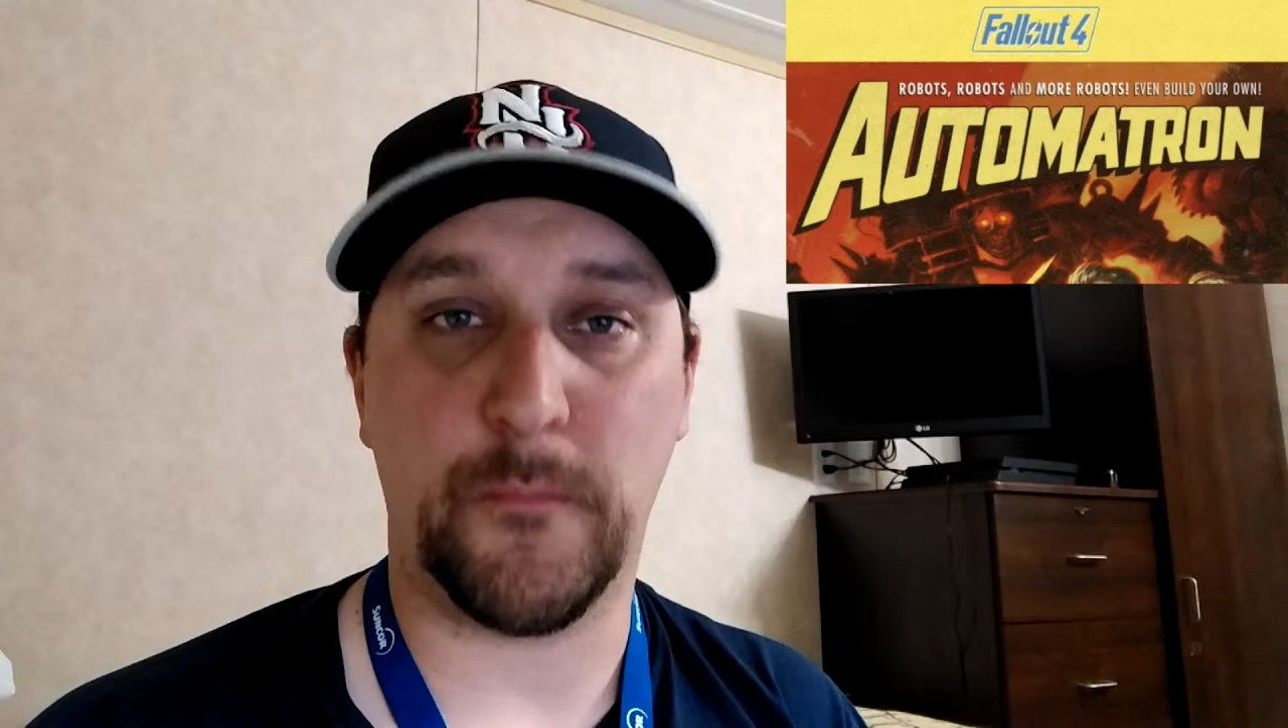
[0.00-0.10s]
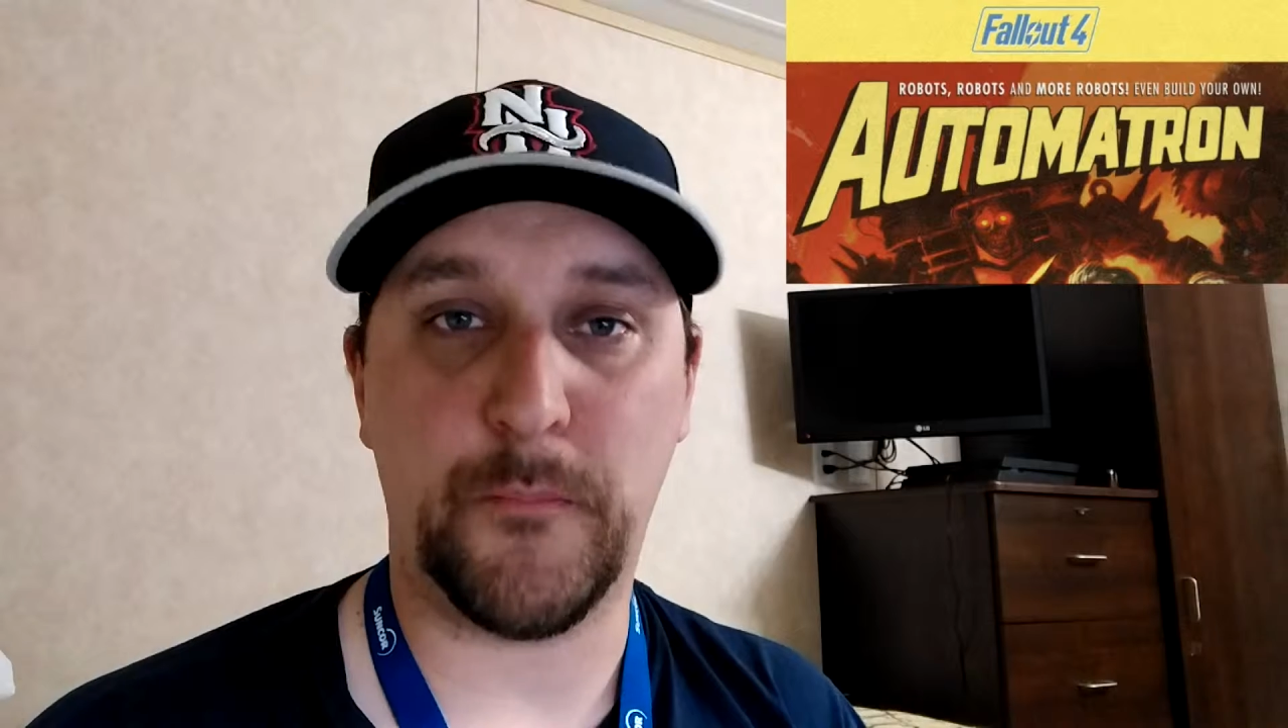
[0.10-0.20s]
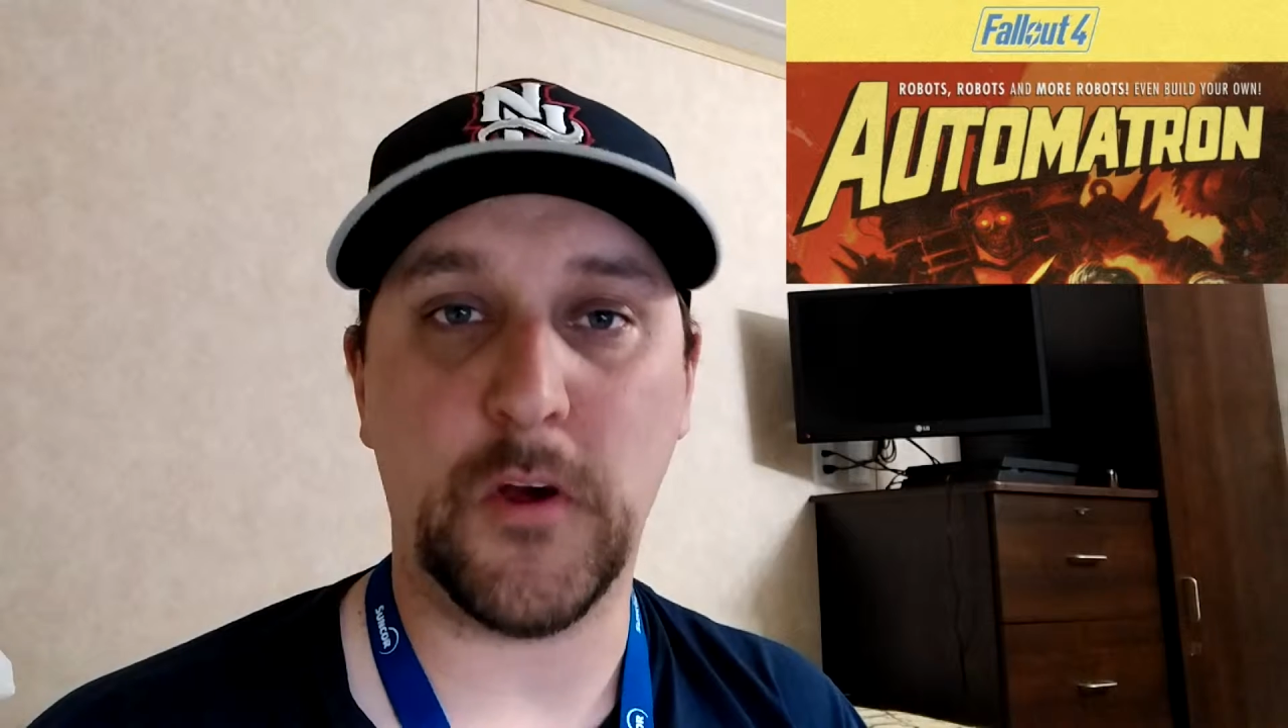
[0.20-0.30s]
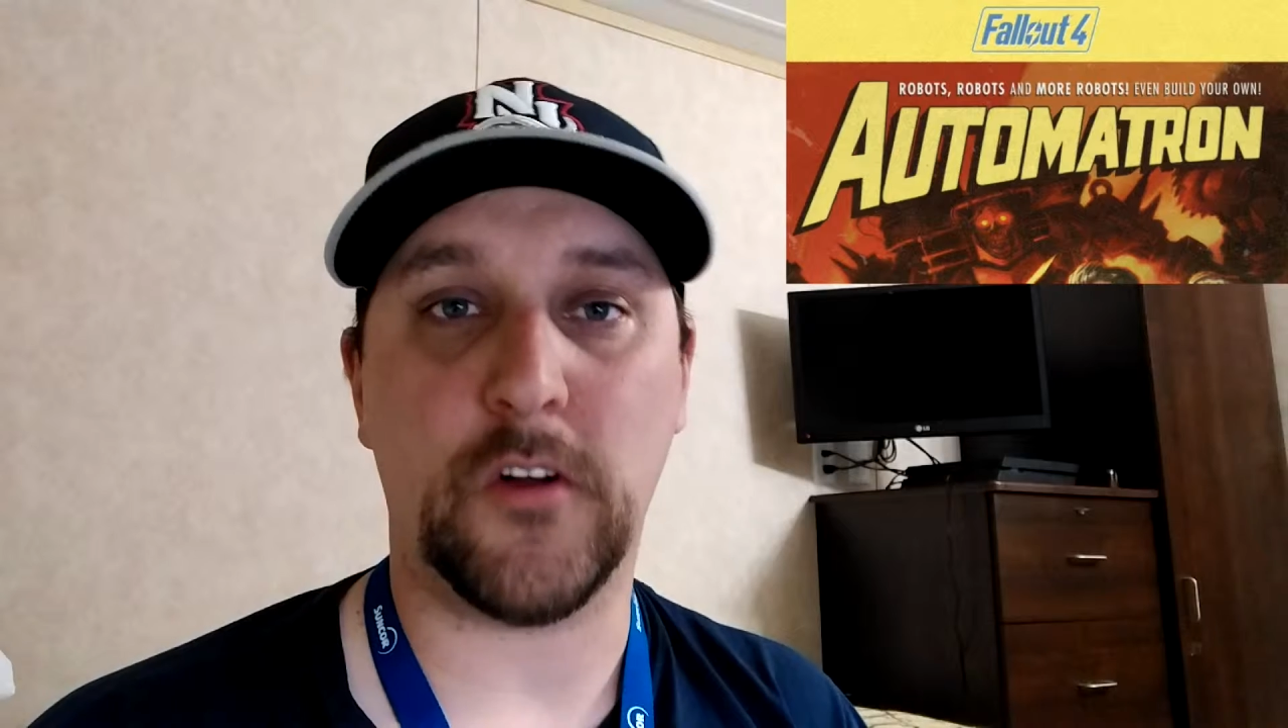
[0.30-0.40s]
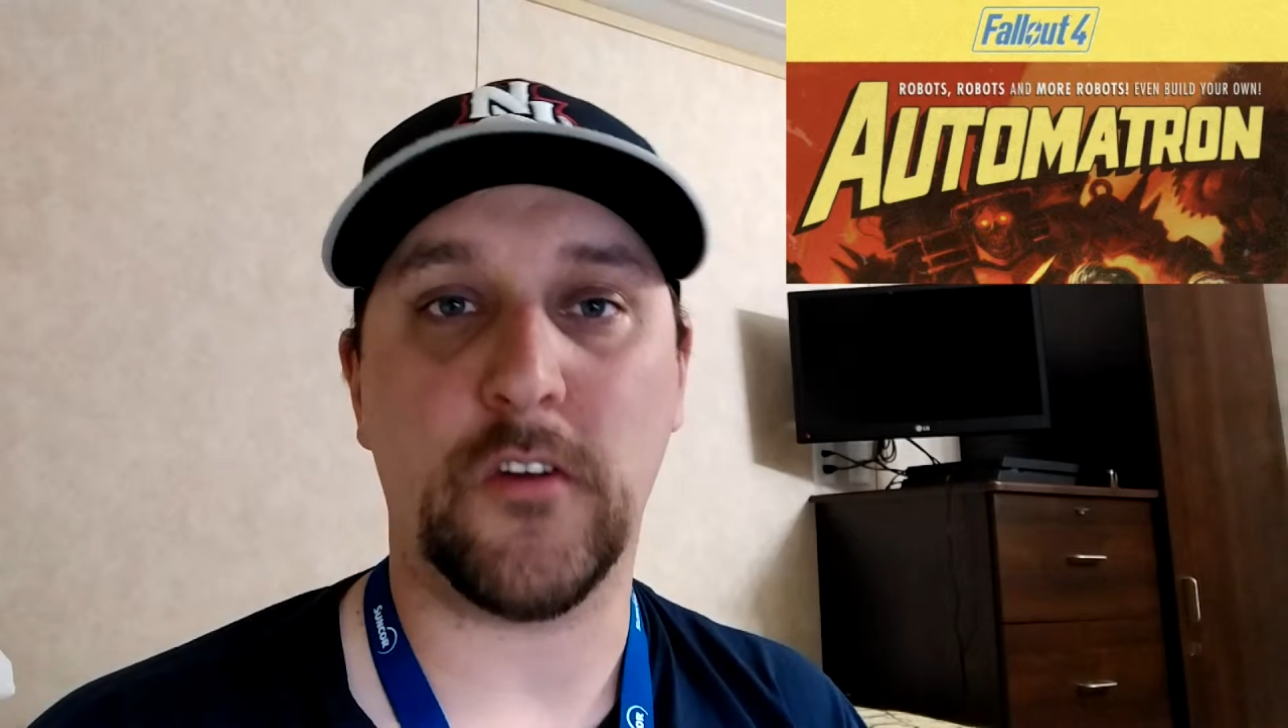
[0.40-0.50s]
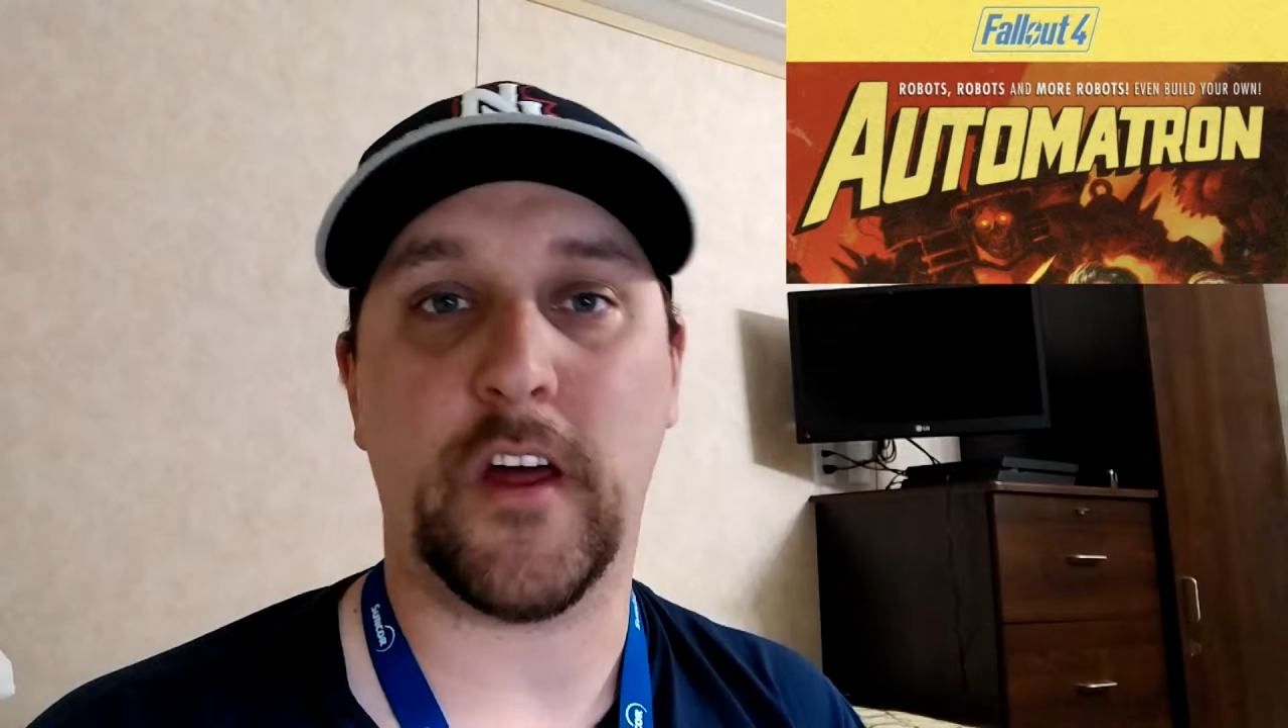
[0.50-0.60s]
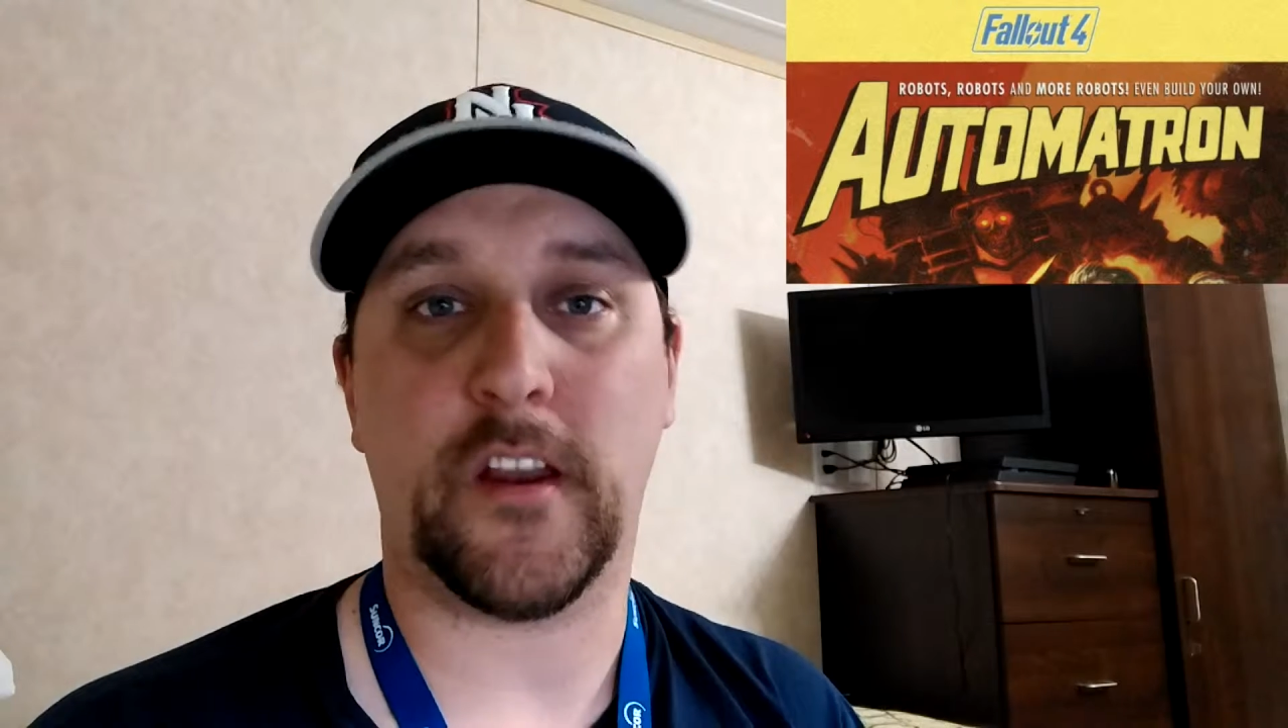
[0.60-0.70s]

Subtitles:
build